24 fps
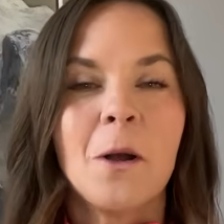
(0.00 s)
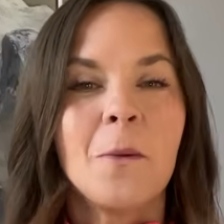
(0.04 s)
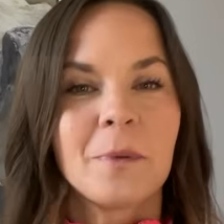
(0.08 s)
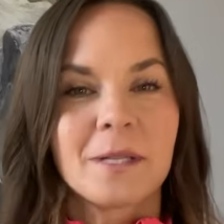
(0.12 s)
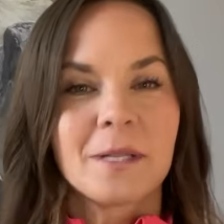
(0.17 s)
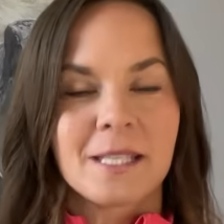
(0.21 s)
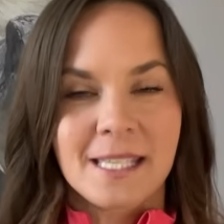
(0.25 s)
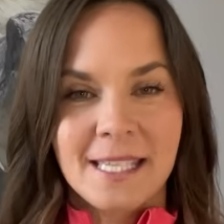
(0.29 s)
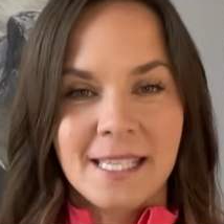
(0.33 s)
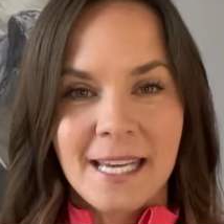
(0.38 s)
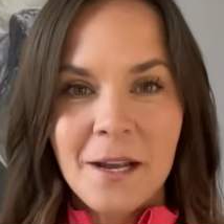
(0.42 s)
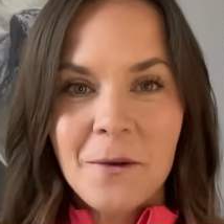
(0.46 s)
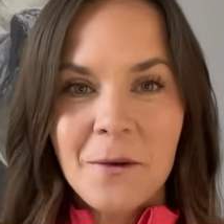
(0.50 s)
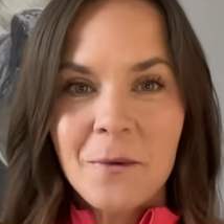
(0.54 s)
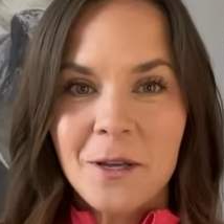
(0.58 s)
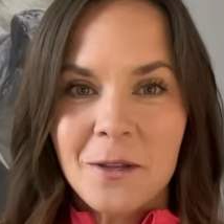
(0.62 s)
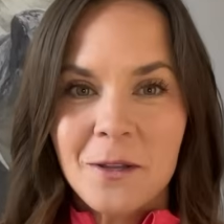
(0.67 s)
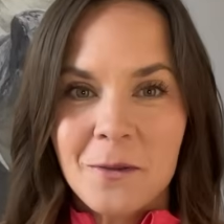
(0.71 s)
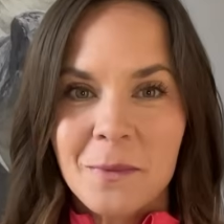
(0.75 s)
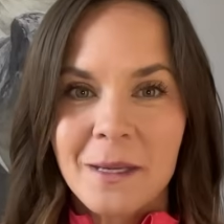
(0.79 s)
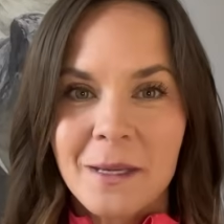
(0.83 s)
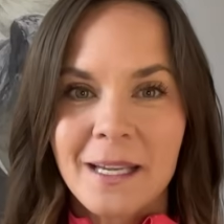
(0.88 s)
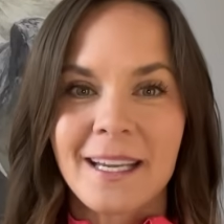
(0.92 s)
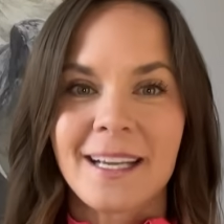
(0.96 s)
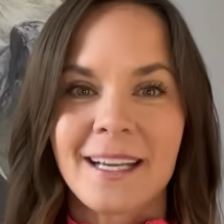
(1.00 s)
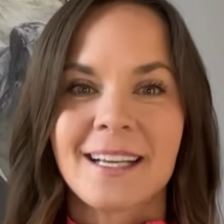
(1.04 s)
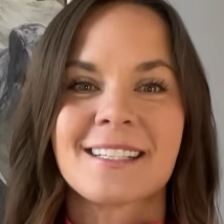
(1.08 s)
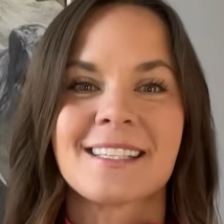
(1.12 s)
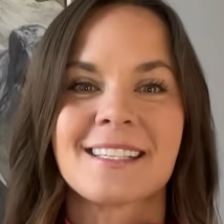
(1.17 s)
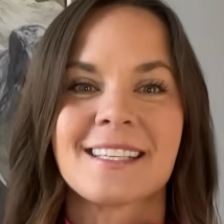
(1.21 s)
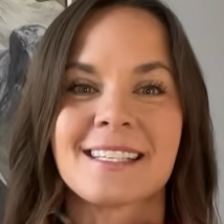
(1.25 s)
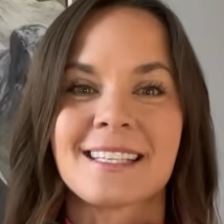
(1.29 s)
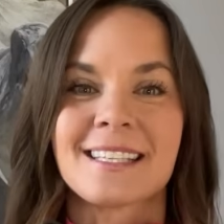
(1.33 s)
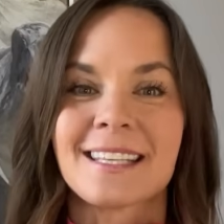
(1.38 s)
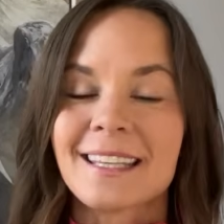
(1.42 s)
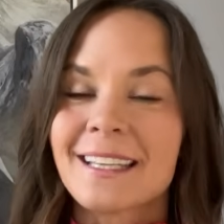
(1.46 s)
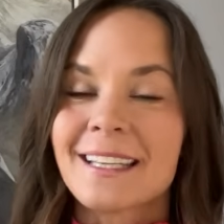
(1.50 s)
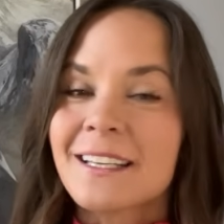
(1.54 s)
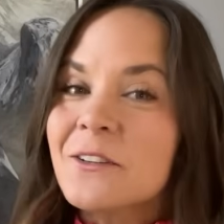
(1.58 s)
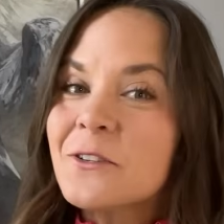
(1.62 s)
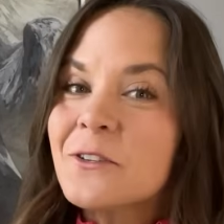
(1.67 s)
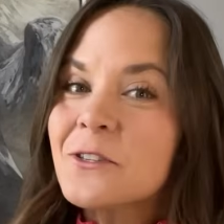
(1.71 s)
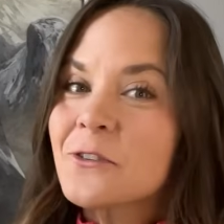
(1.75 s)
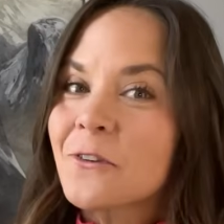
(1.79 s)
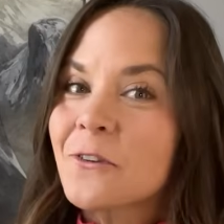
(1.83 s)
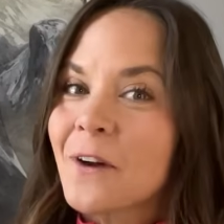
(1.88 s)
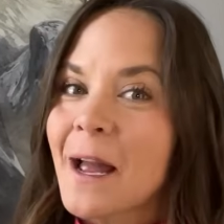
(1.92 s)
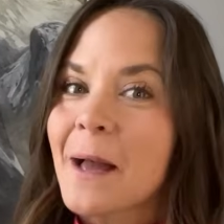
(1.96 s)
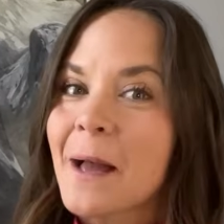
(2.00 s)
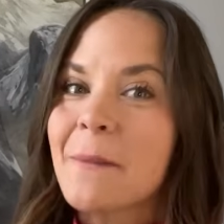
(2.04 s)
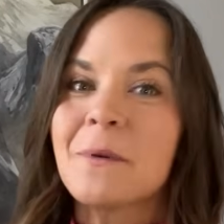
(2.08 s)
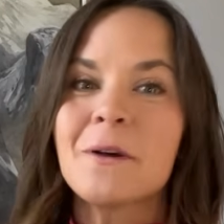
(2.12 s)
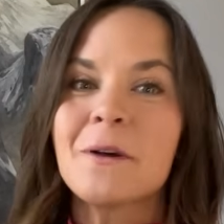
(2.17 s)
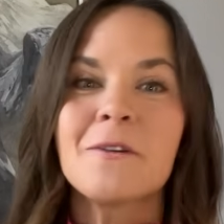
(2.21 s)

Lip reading: But stay with me because this little scrap